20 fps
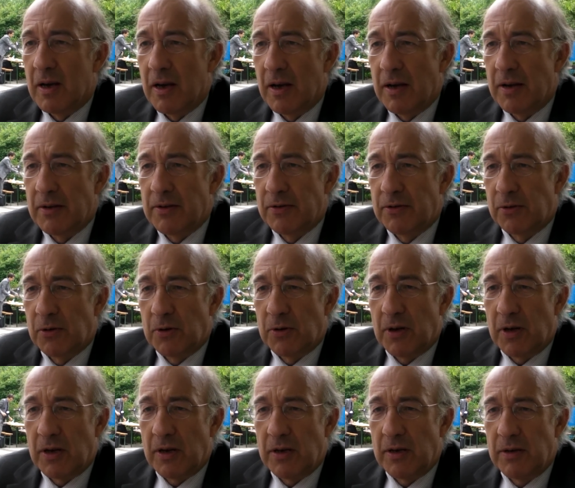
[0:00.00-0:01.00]
And so
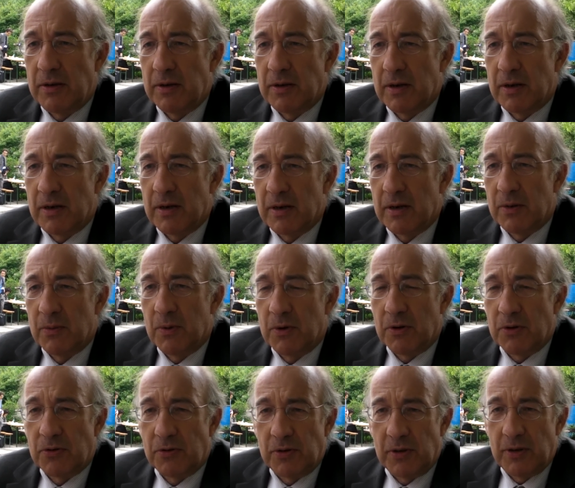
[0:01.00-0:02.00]
they uh,
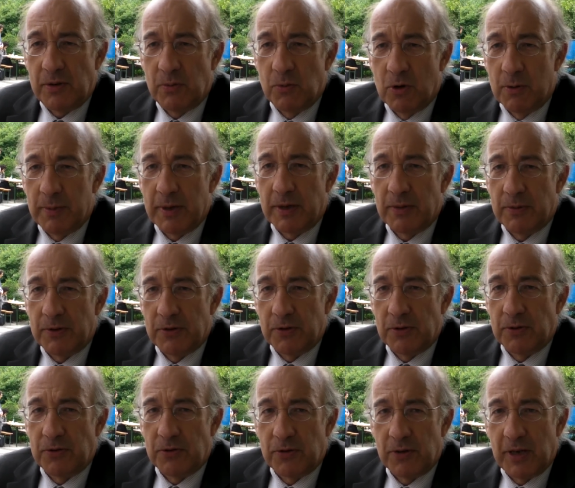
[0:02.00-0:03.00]
want to see warming
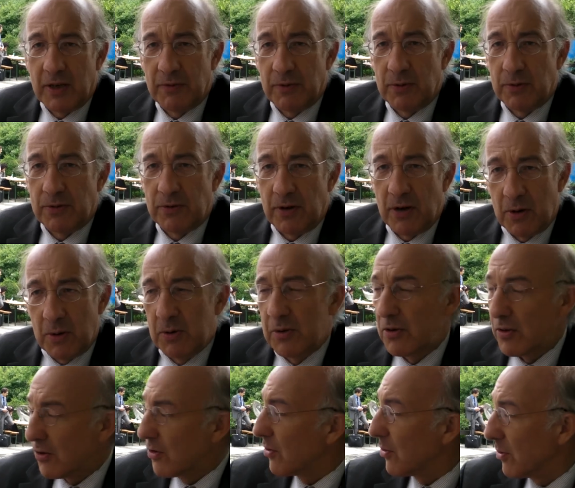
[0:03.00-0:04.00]
reduced to levels lower
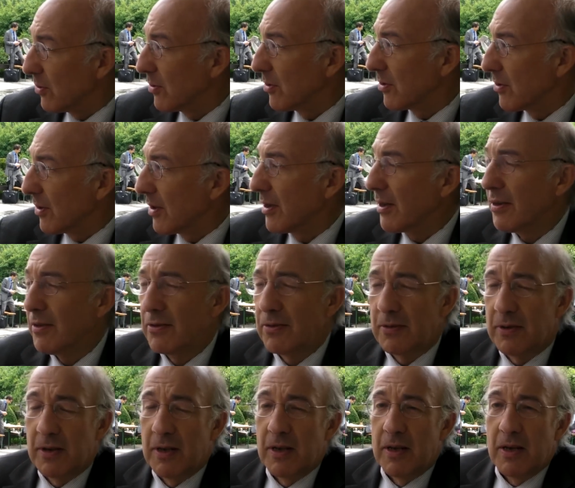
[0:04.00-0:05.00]
than 2
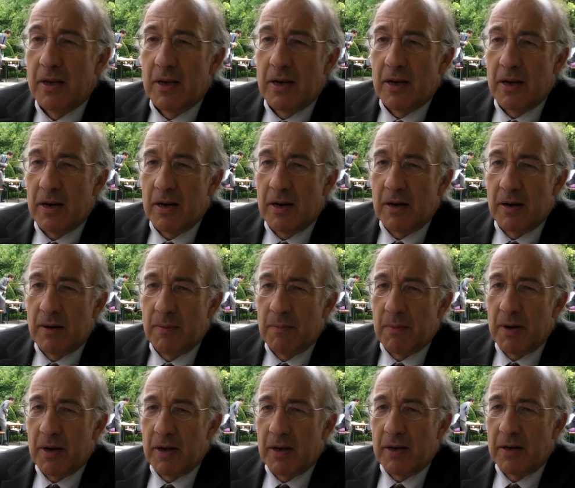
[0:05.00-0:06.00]
degrees
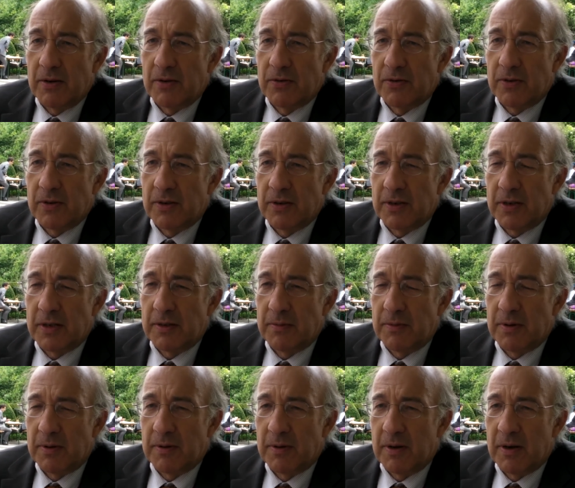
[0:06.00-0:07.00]
um, and indeed
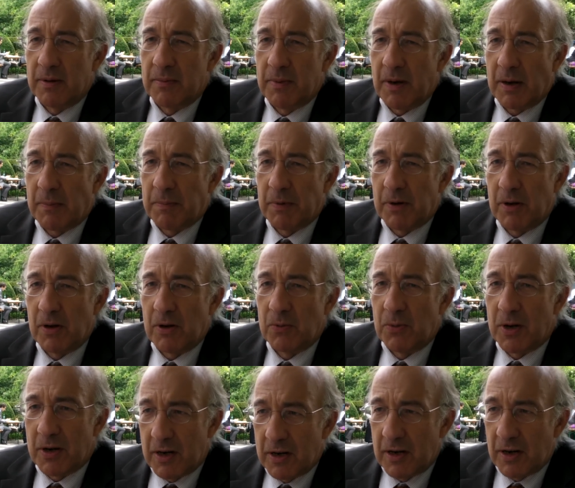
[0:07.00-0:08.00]
uh, back below
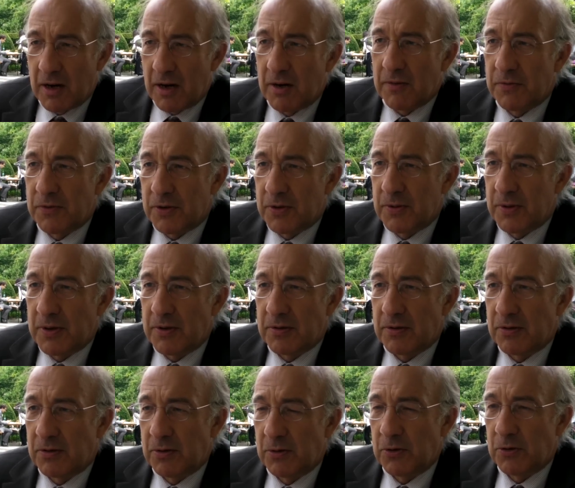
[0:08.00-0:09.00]
1.5 degrees
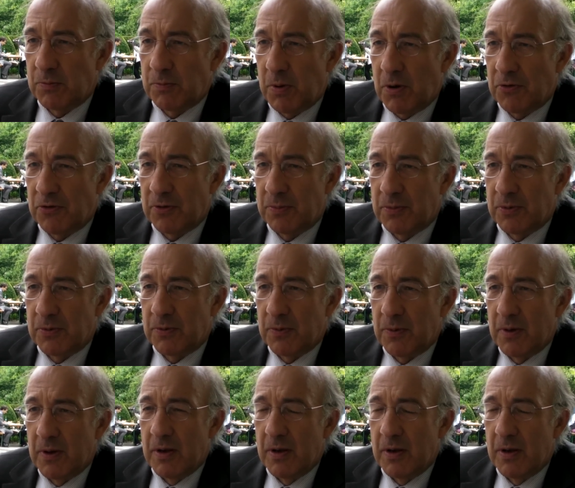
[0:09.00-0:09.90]
as soon as possible.